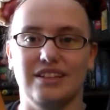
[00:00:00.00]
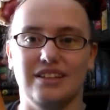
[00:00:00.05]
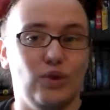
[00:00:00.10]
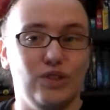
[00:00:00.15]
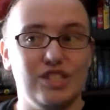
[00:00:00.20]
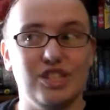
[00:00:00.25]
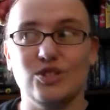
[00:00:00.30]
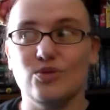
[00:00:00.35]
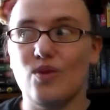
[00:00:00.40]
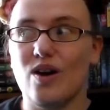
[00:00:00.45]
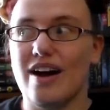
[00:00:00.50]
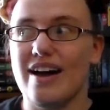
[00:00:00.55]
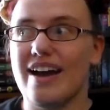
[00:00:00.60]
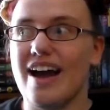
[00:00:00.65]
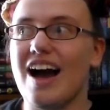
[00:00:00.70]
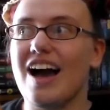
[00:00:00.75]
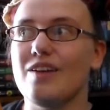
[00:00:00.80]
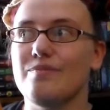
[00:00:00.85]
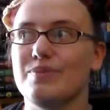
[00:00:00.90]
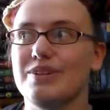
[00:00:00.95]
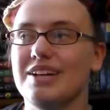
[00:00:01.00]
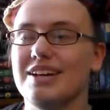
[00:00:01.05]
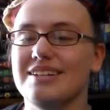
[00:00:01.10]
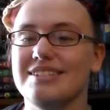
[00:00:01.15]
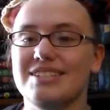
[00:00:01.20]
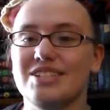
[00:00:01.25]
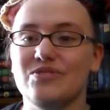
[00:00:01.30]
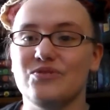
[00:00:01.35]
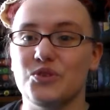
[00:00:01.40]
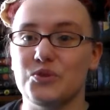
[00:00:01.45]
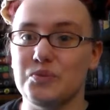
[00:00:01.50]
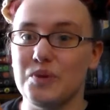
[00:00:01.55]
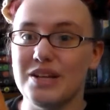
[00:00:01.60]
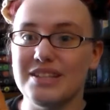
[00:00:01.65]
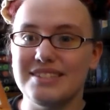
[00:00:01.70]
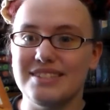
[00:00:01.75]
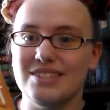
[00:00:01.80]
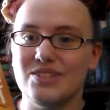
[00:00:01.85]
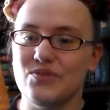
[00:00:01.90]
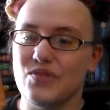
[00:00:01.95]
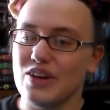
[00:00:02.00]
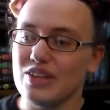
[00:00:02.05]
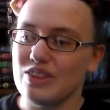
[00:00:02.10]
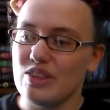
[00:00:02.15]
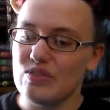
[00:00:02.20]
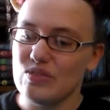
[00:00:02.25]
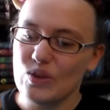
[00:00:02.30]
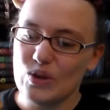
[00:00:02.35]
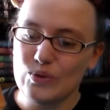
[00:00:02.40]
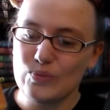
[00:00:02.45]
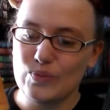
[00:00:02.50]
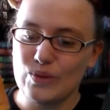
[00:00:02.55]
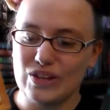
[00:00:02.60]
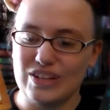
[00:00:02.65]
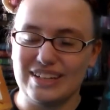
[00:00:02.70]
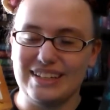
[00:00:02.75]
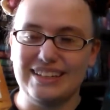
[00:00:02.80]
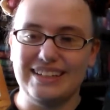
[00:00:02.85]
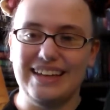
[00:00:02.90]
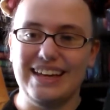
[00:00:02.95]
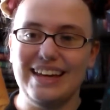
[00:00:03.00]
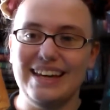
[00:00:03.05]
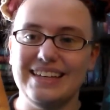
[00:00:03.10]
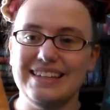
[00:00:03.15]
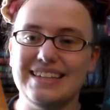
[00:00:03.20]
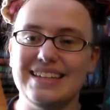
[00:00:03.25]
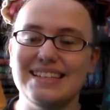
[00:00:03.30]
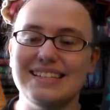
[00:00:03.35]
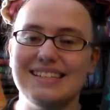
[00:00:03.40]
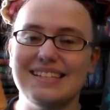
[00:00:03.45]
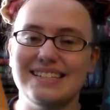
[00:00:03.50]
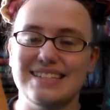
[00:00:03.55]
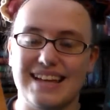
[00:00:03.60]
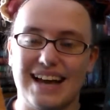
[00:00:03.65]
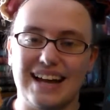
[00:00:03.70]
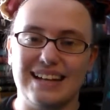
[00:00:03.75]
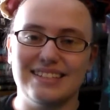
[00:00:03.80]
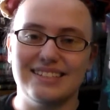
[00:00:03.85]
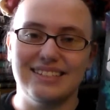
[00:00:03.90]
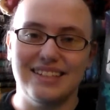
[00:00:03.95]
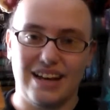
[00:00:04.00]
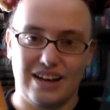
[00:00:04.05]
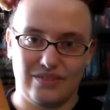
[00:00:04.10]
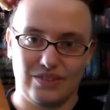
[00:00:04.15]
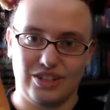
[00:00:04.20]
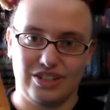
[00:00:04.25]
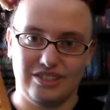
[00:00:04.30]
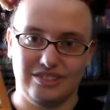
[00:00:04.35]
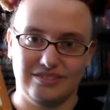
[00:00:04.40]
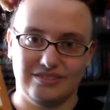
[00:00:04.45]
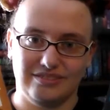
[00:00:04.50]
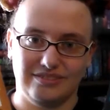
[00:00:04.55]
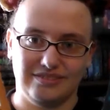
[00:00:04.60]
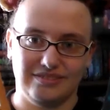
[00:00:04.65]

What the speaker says: Which is why I've been hunting for months to find the third book in this exact cover.